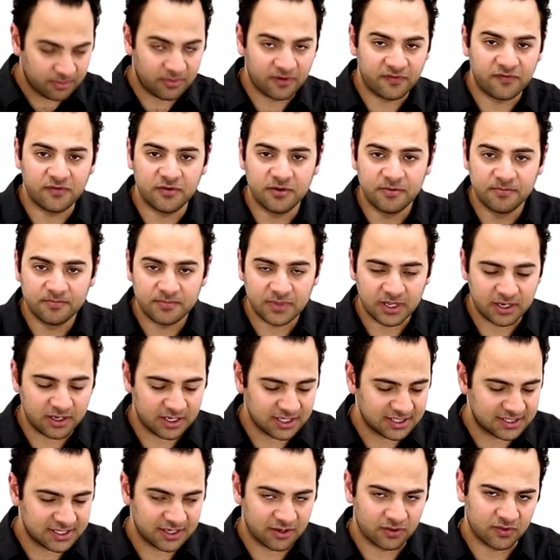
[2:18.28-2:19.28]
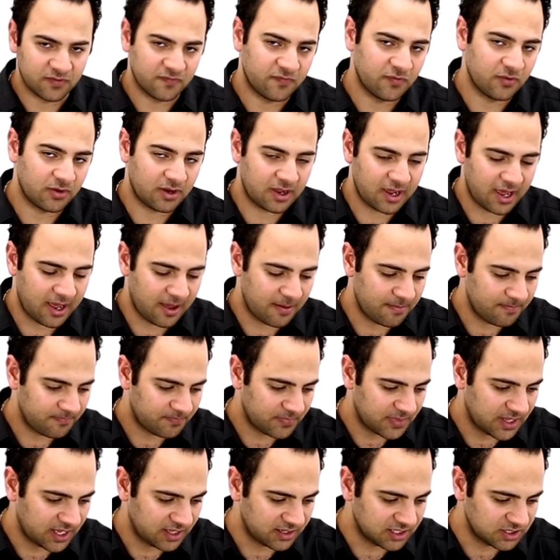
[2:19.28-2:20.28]
of my foot, and you can see on the foot cam
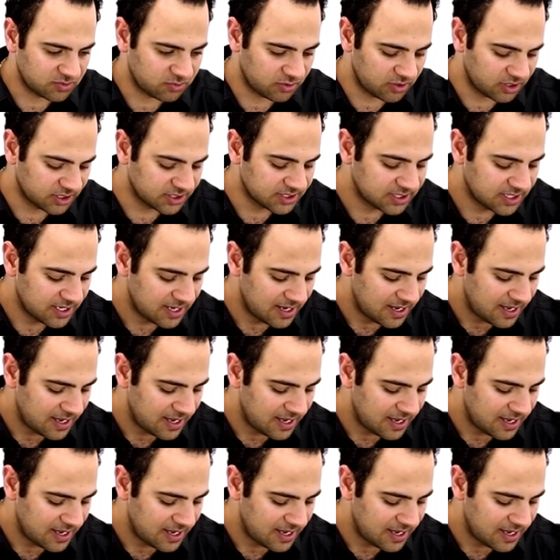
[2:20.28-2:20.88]
how this works.